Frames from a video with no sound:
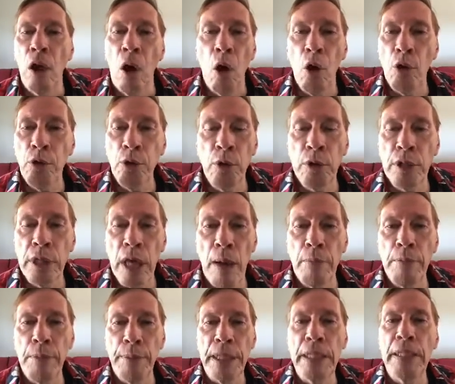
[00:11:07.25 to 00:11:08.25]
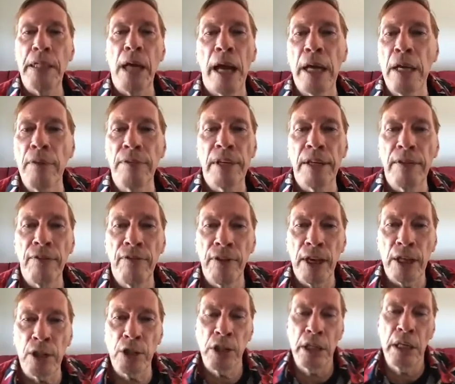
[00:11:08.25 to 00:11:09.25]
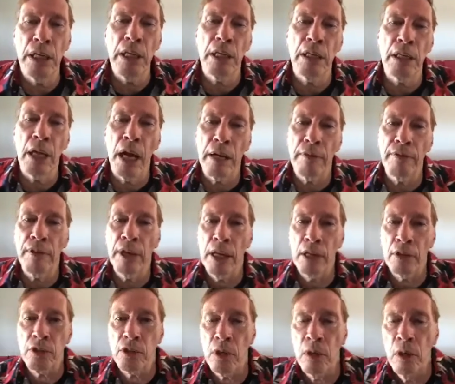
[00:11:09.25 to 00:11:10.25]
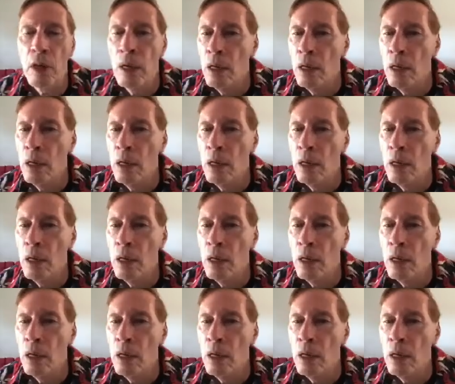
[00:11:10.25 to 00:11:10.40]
all through his abdomen, he died of an infection. He didn't die of cancer.